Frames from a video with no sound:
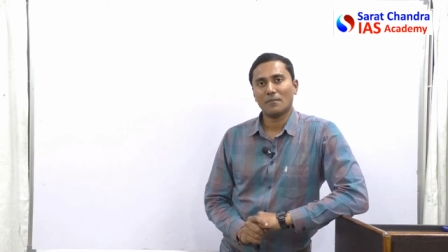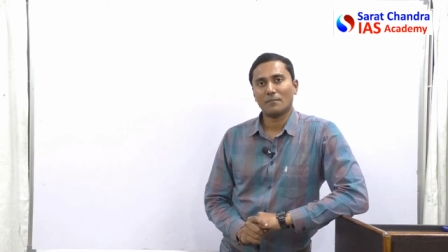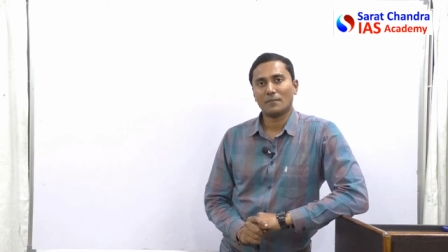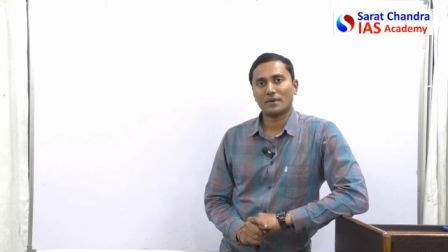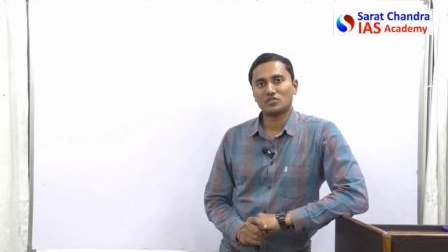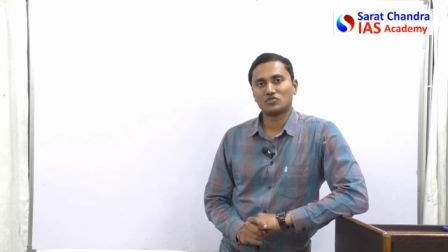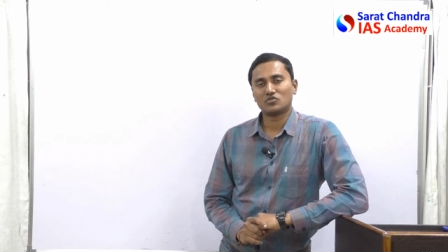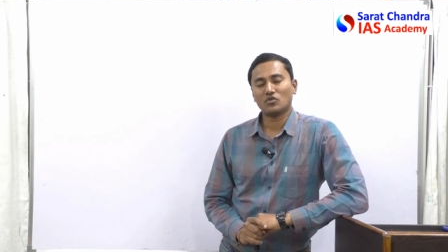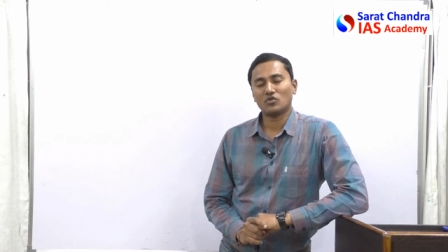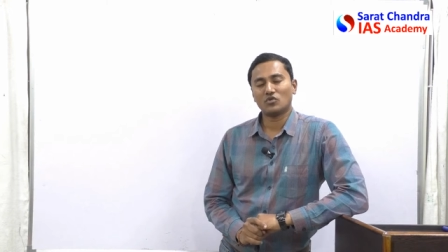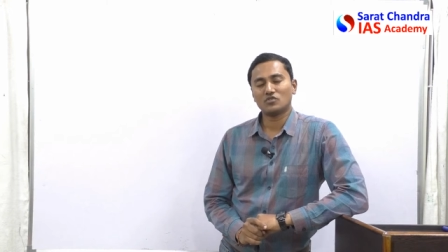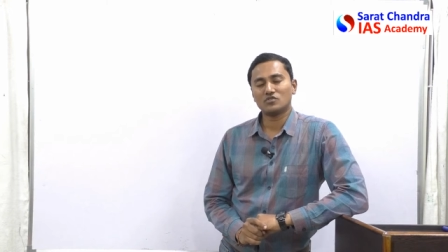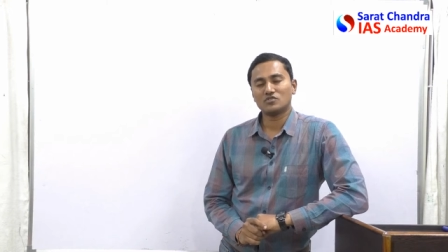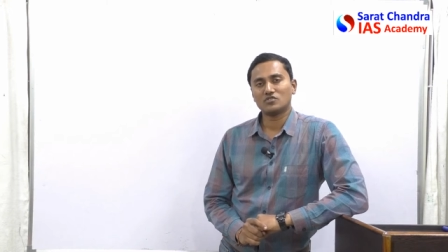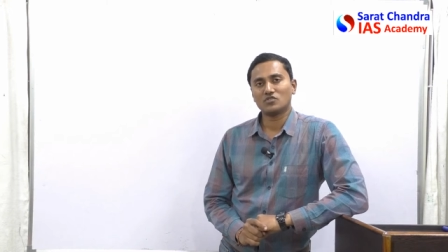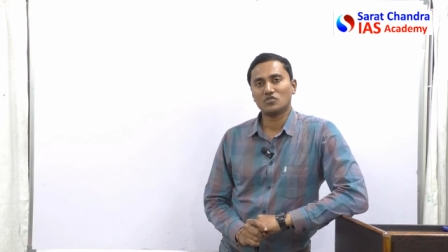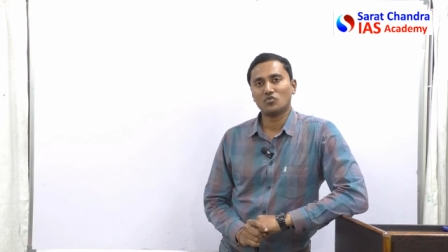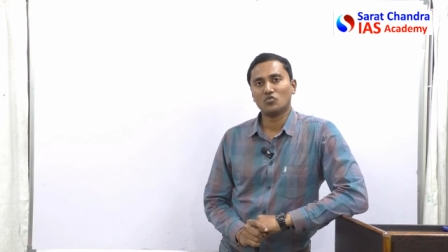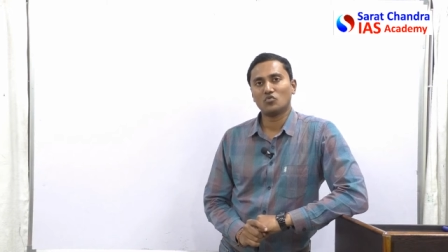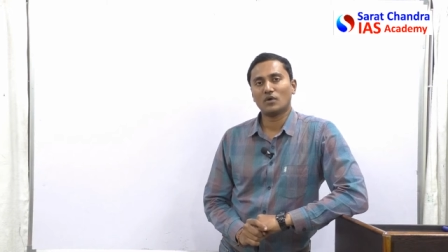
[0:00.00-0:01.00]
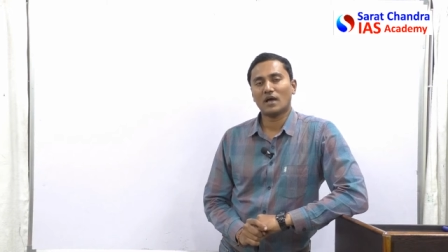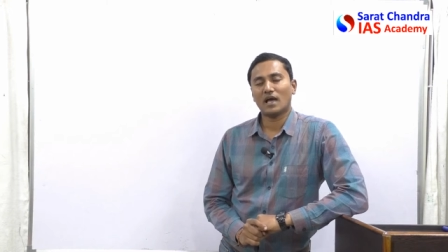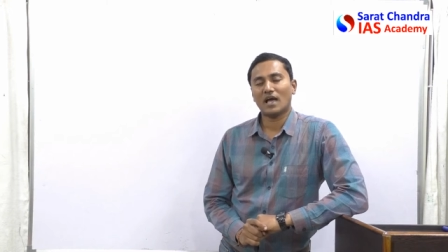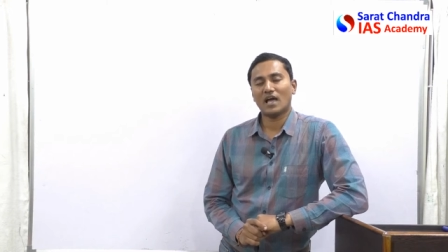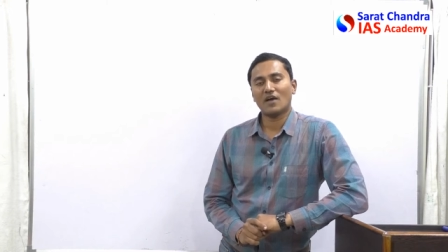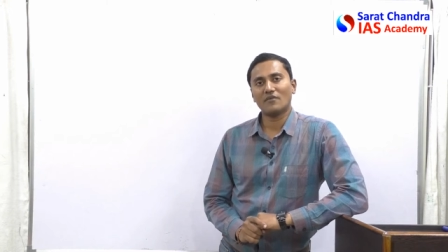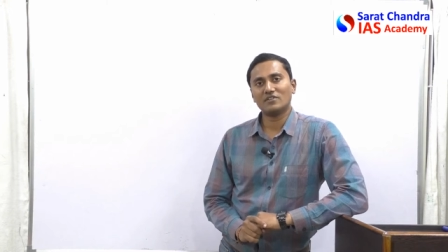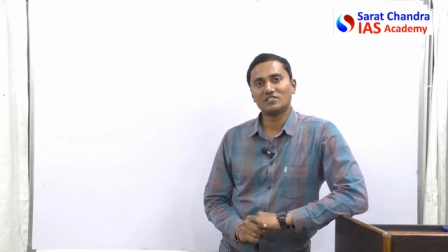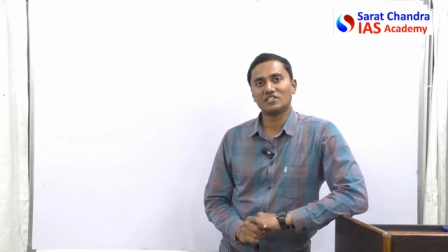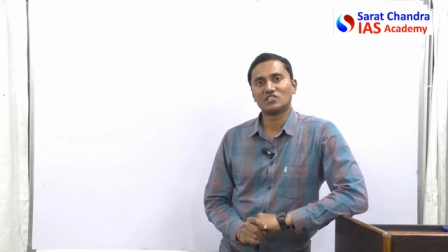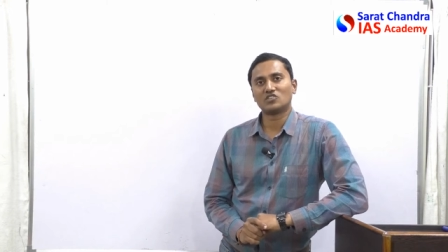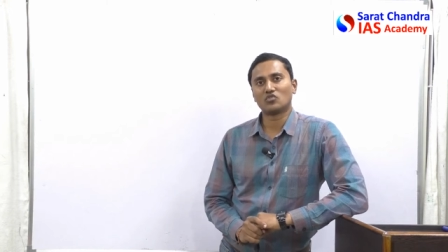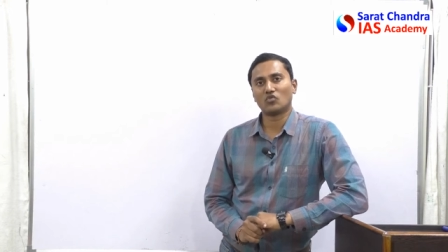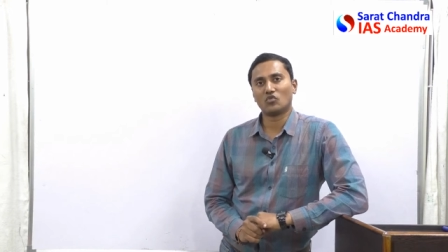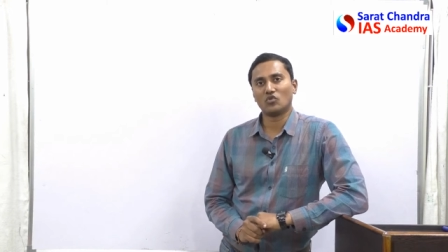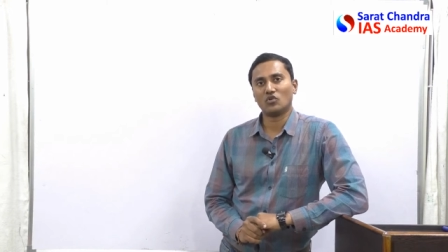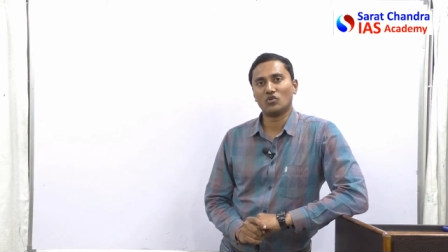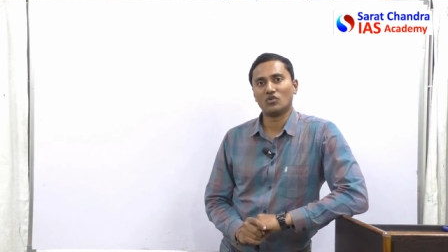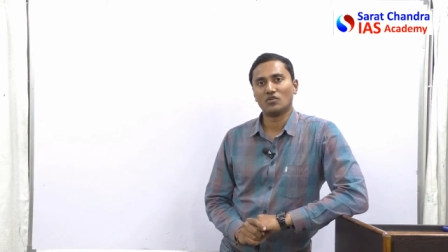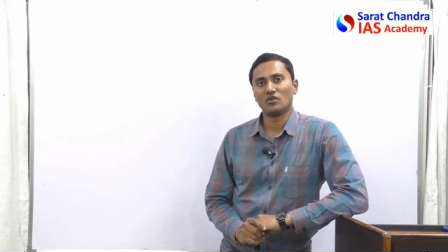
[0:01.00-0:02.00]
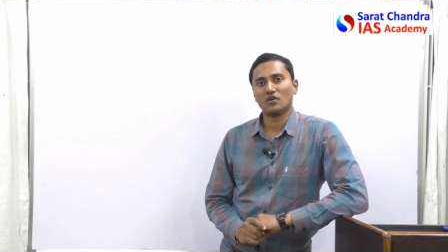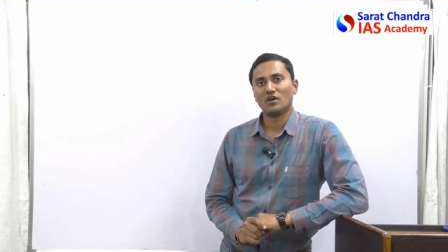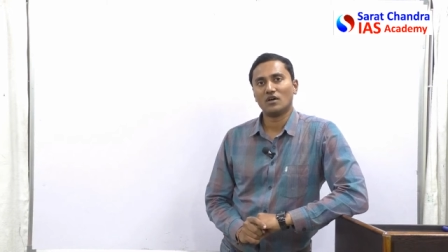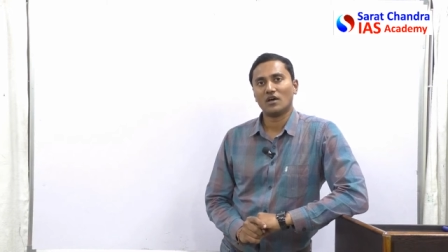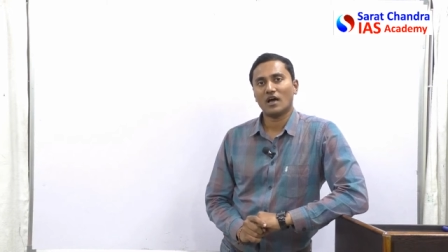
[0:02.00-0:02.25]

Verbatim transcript: But those who haven't enrolled,